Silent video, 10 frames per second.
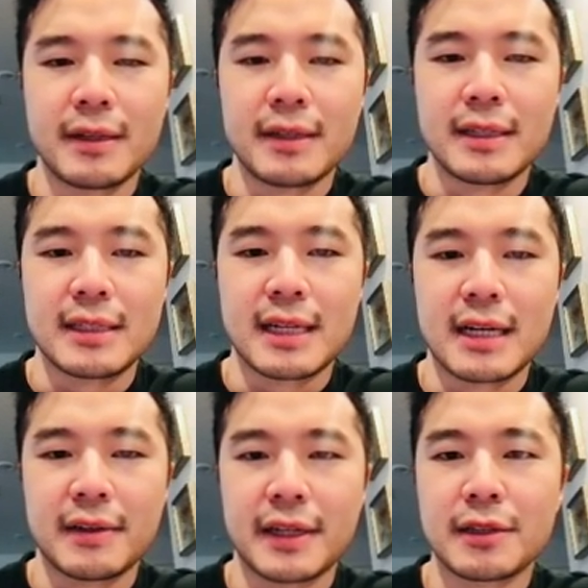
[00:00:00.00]
It's
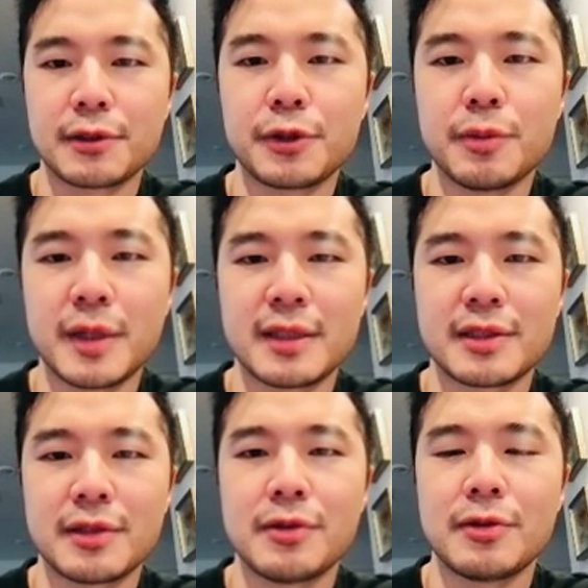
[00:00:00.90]
got like a lumen,
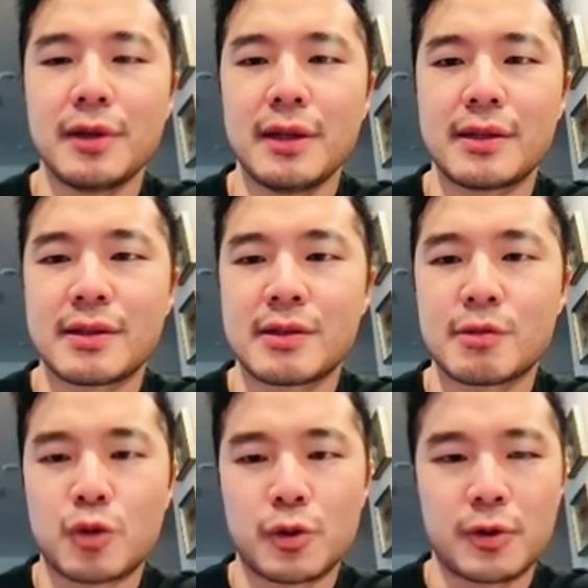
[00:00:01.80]
so it's
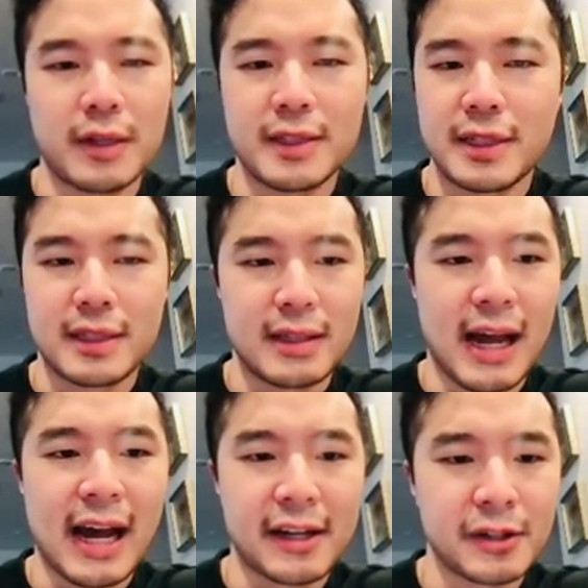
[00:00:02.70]
a
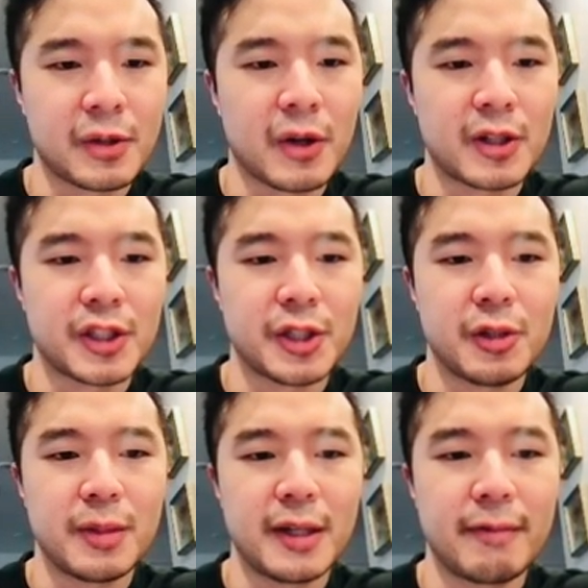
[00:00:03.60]

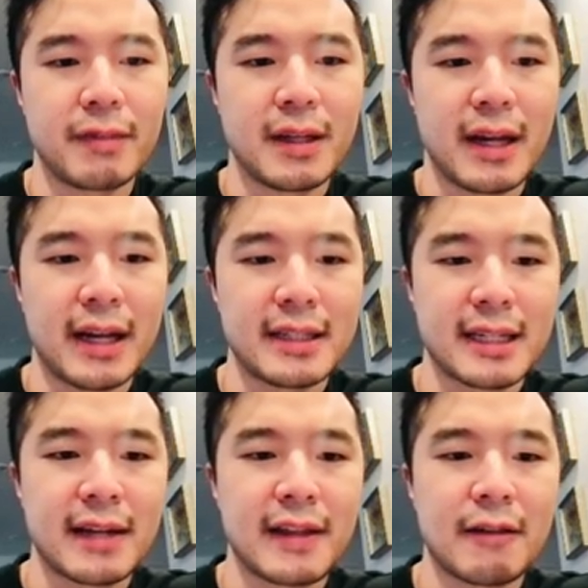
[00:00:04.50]
adenocarcinoma, and
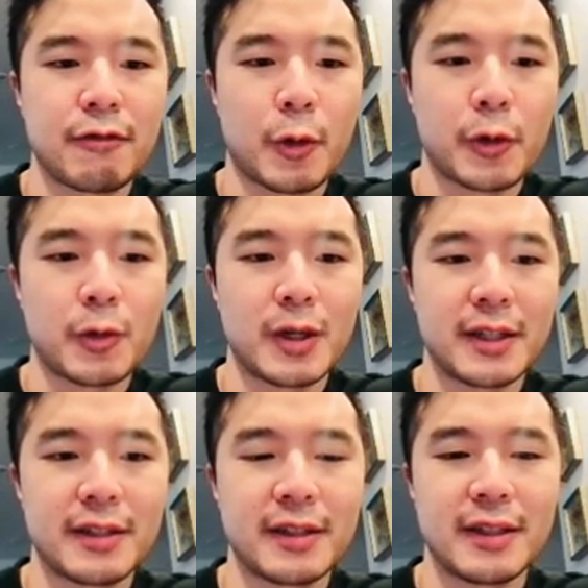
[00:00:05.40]
it's got that
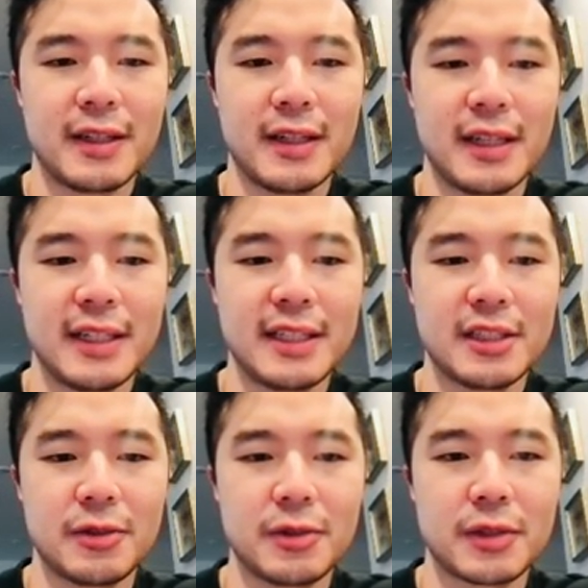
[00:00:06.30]
4-to-1
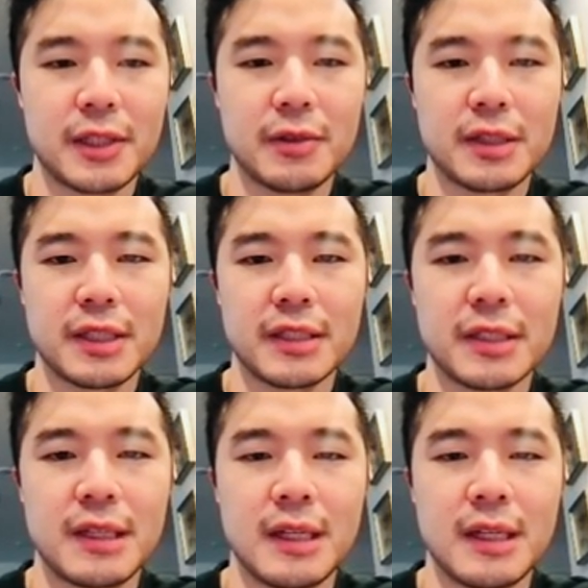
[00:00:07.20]
anisonucleosis.